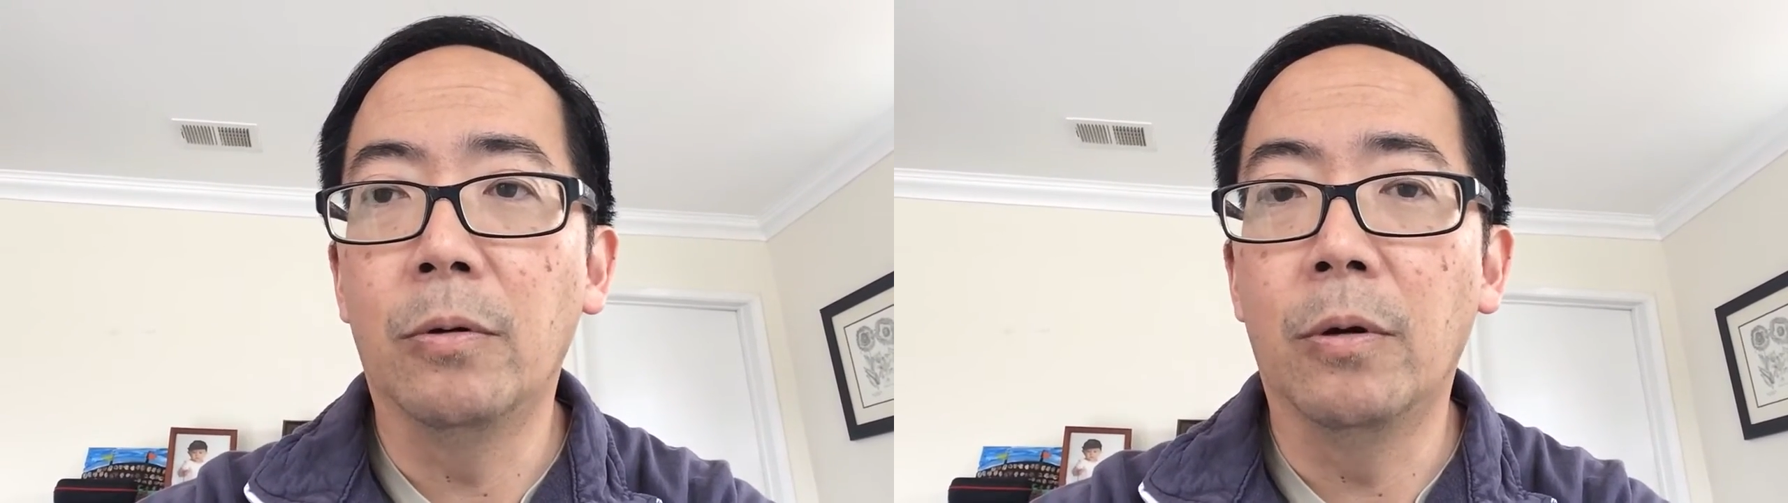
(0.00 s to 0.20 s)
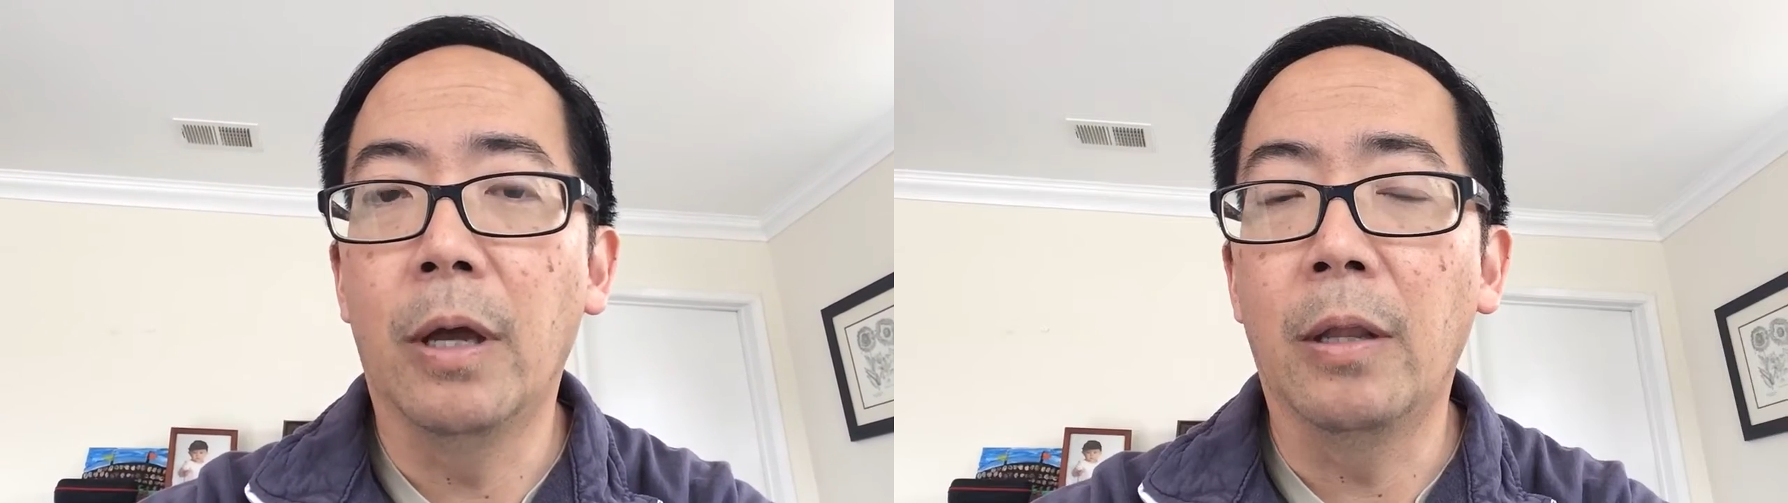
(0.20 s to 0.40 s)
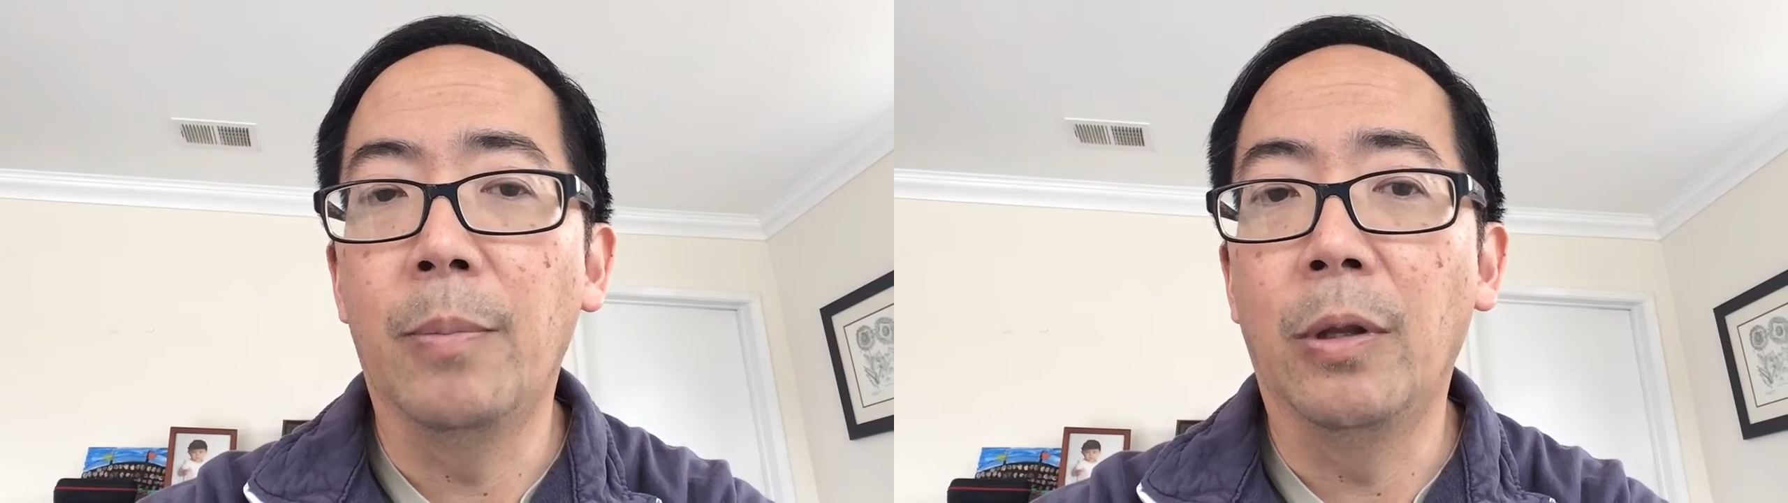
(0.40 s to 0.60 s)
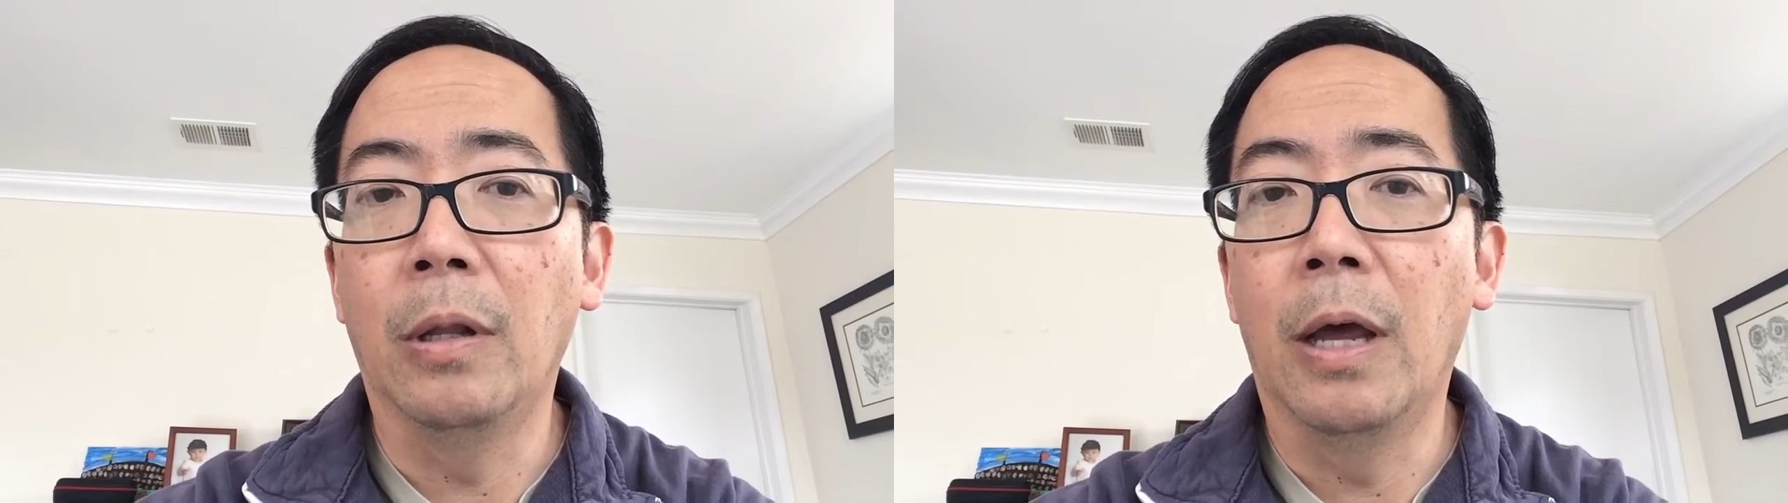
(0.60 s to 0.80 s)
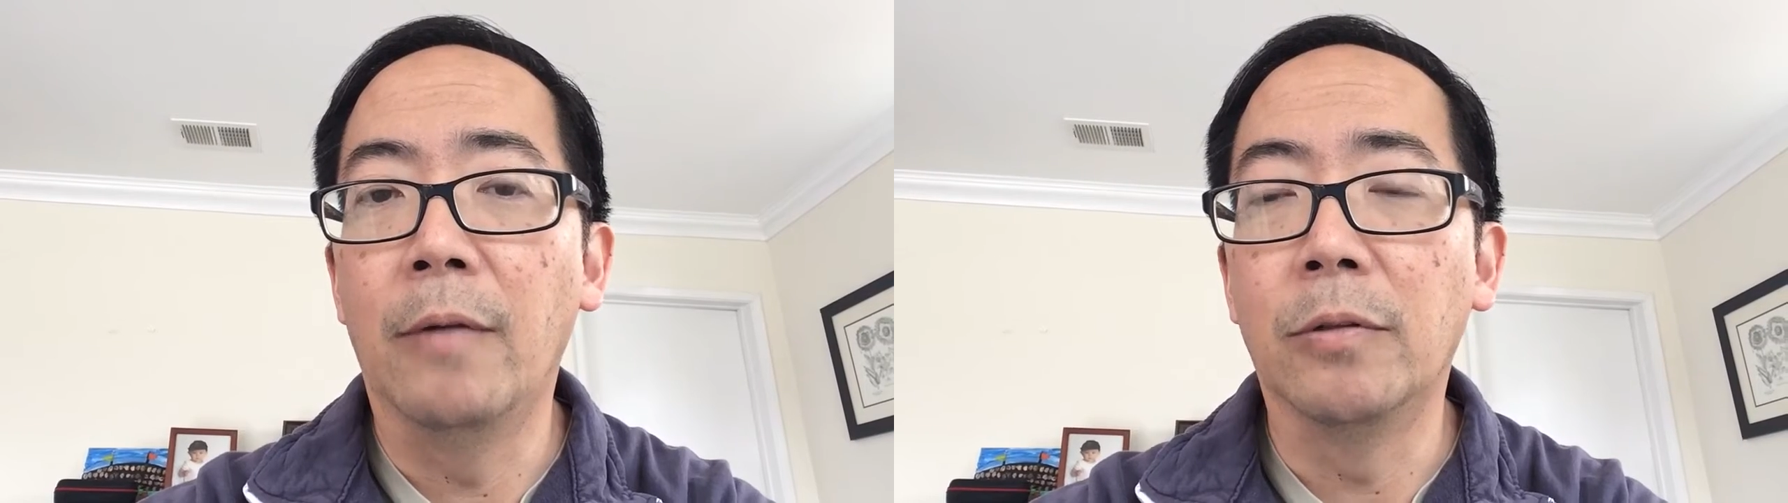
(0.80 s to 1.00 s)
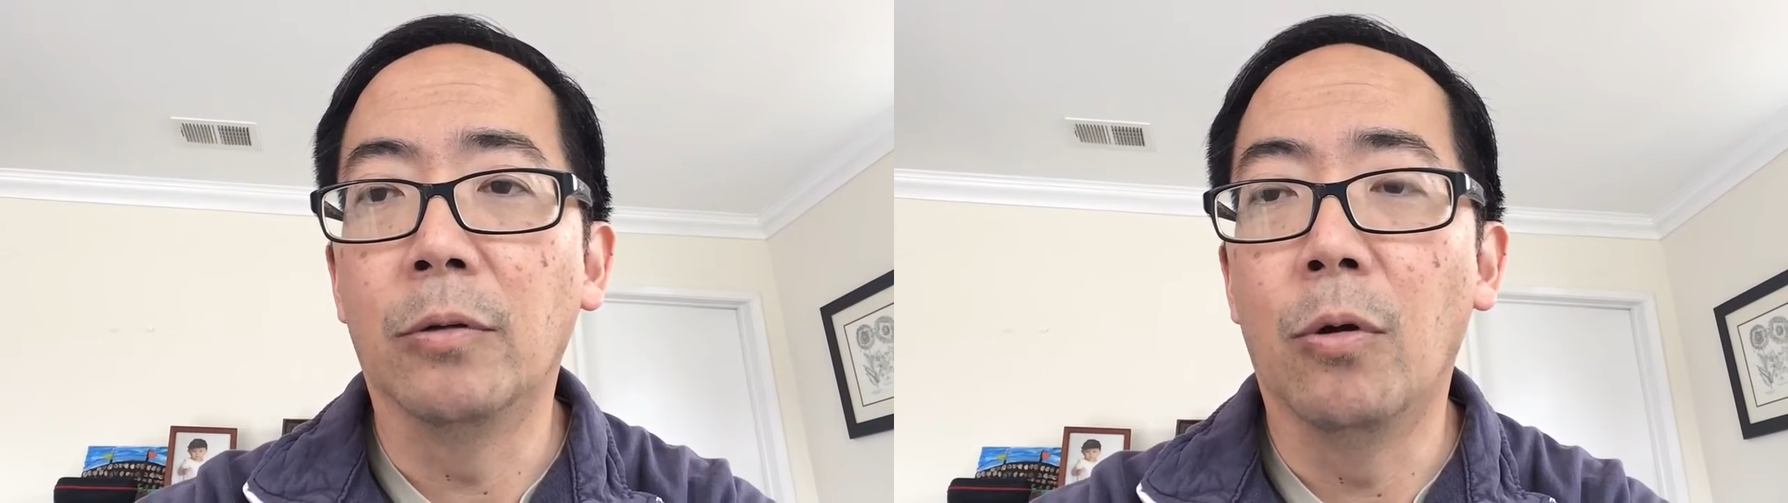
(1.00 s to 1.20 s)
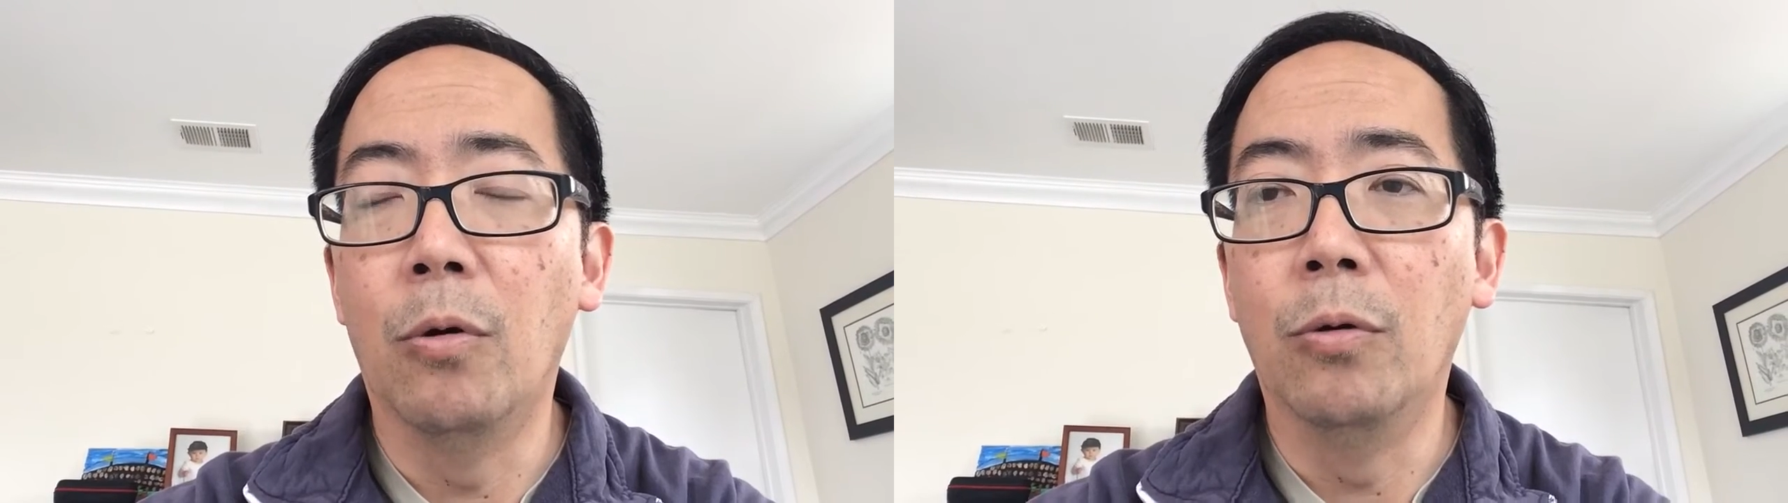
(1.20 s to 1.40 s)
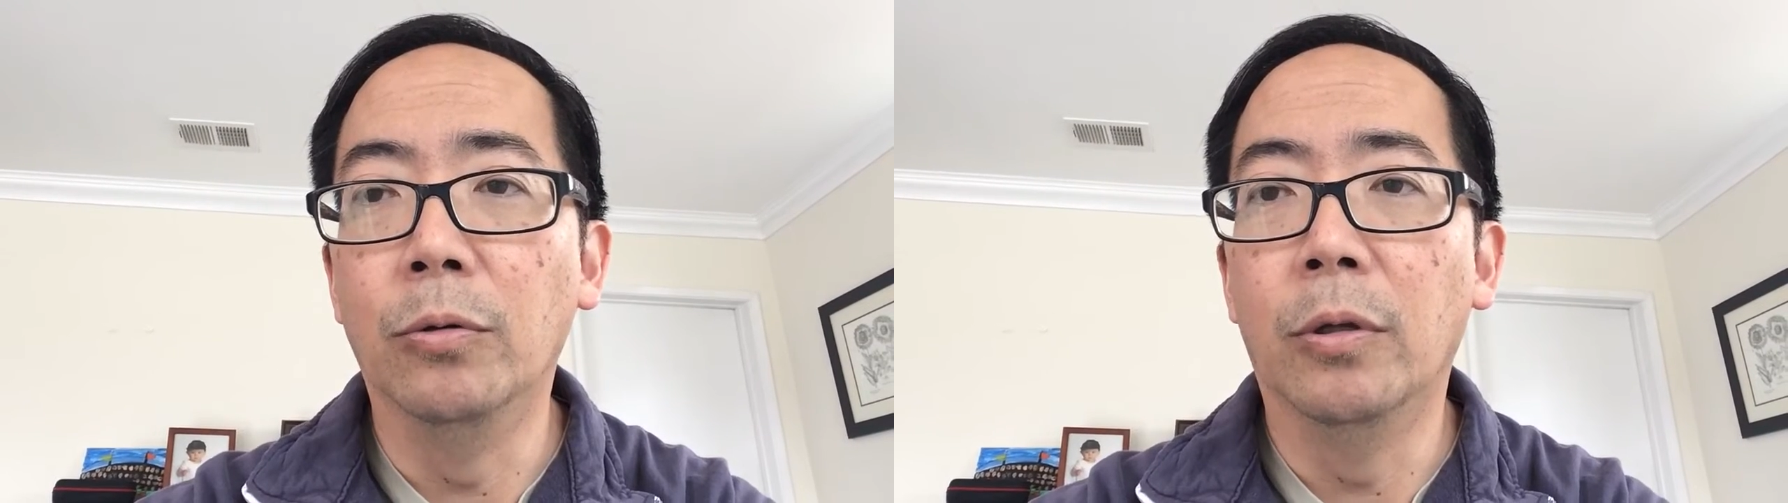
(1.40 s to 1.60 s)
or had to put their lives on
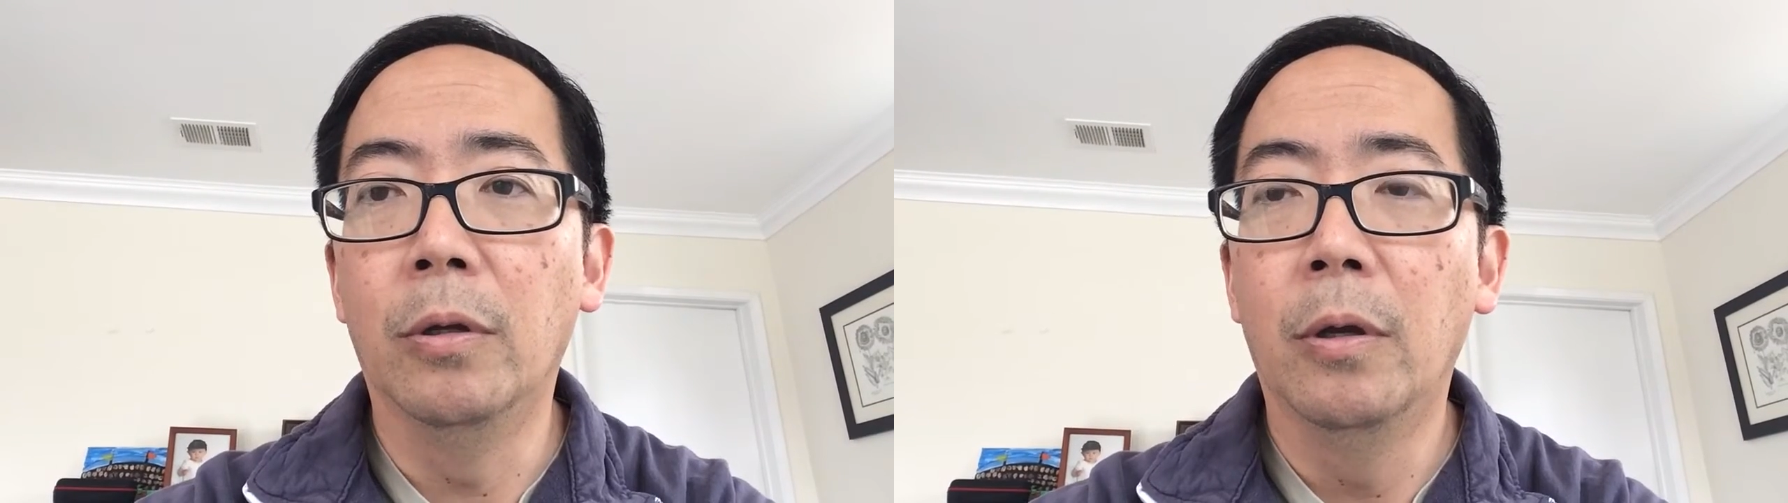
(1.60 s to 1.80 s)
hold.